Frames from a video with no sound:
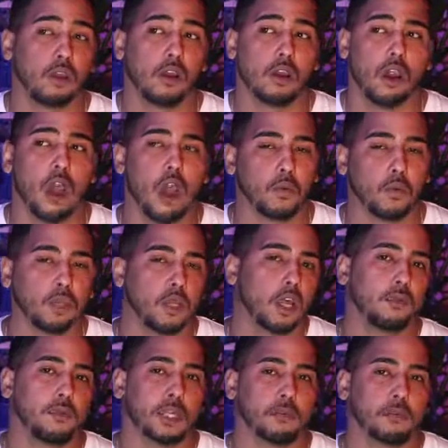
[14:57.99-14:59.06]
I would not be
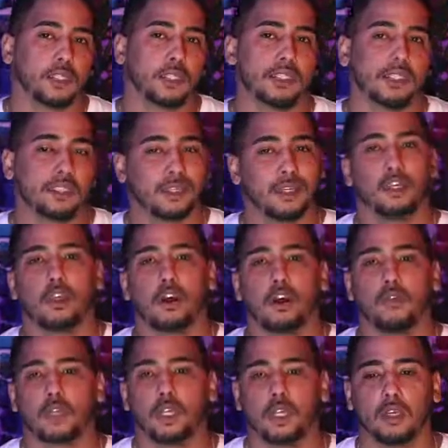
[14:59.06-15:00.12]
able to sit down
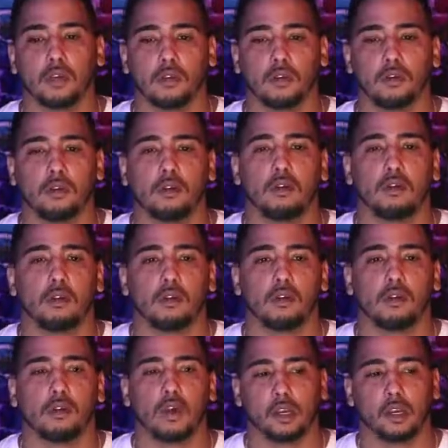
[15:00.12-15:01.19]
here and